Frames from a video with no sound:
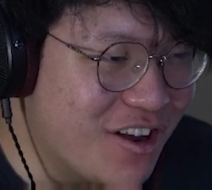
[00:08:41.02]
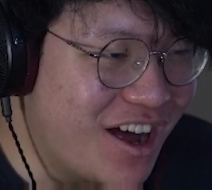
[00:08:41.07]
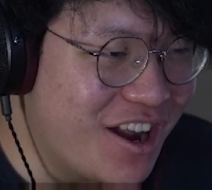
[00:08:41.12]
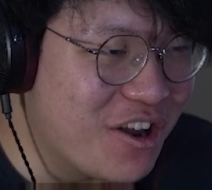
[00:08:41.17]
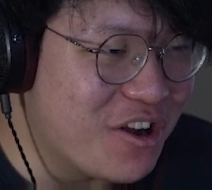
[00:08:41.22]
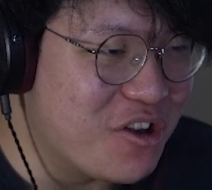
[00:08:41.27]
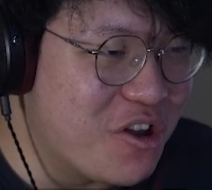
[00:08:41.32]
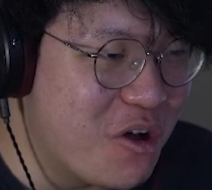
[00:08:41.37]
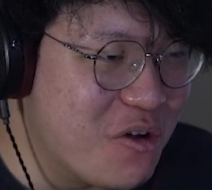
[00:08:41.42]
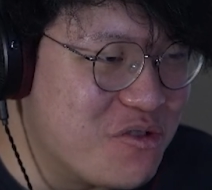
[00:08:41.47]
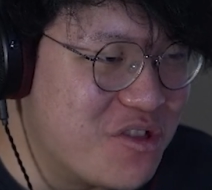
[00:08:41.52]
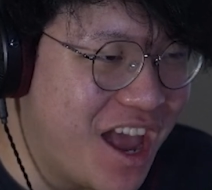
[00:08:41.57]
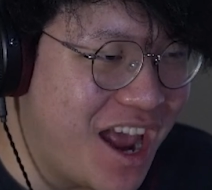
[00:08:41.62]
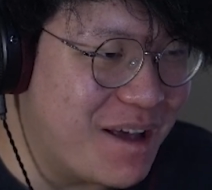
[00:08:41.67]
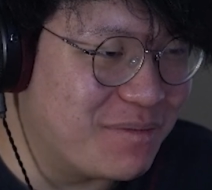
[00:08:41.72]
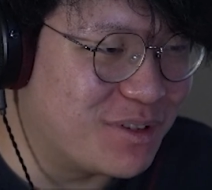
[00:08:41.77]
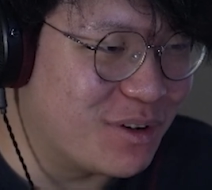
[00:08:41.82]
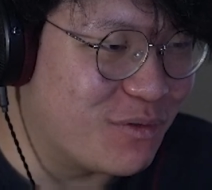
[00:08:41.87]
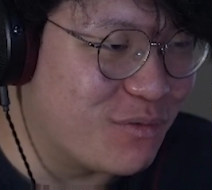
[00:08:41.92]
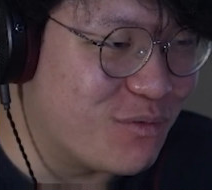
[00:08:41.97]
don't know names
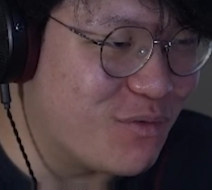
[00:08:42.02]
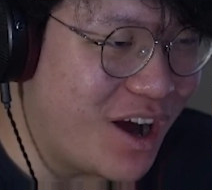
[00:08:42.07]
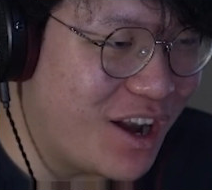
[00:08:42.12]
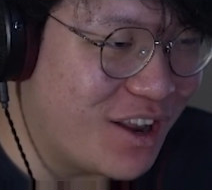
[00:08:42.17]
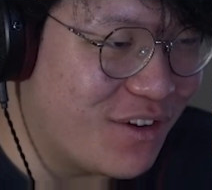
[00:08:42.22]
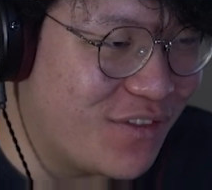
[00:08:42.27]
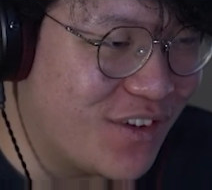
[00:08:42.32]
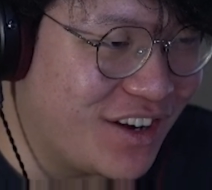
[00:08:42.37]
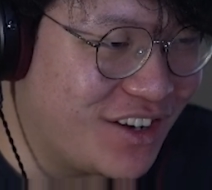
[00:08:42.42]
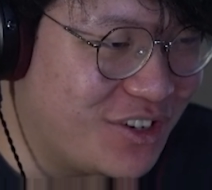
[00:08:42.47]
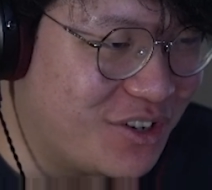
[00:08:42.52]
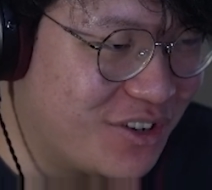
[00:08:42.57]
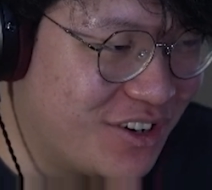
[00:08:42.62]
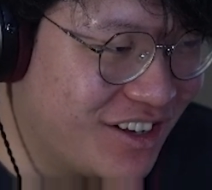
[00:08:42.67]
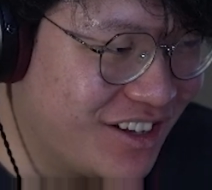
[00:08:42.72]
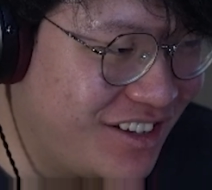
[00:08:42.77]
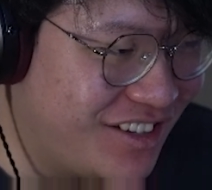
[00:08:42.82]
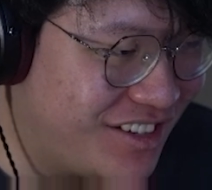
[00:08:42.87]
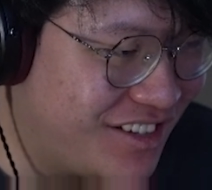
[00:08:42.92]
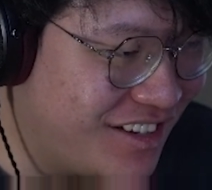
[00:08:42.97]
of relevant
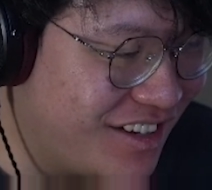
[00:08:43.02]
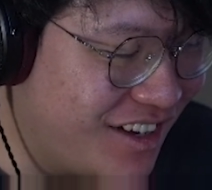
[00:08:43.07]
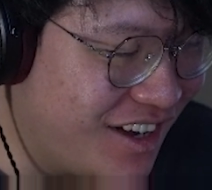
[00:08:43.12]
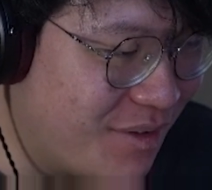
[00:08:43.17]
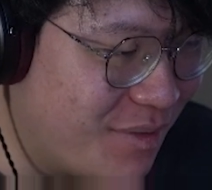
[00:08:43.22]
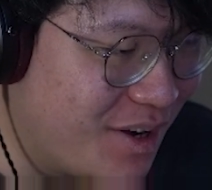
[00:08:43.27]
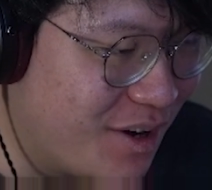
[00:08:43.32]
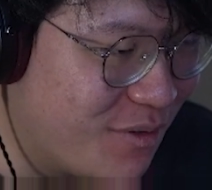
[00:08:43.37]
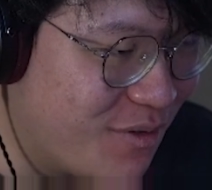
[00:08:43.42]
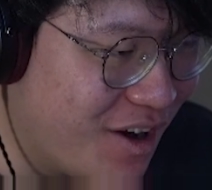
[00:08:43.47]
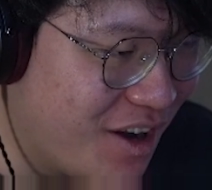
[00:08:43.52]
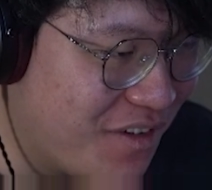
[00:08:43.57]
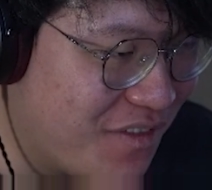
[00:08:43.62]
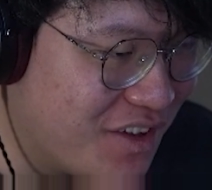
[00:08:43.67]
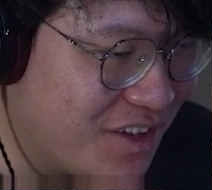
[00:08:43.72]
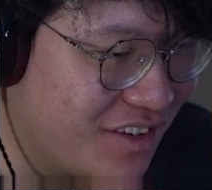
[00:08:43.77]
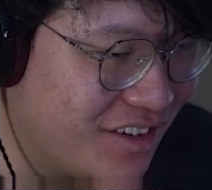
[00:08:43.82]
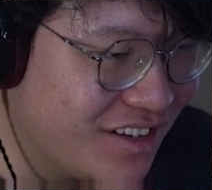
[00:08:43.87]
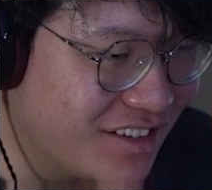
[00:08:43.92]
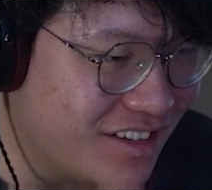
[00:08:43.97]
units. I mean, irrelevant
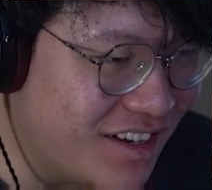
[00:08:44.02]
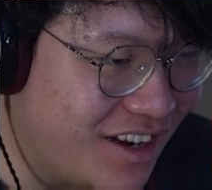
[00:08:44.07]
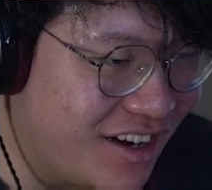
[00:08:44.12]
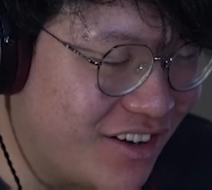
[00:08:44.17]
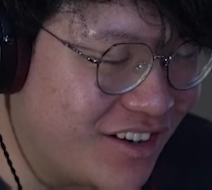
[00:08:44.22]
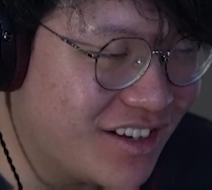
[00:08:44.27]
units. Come anyway. on,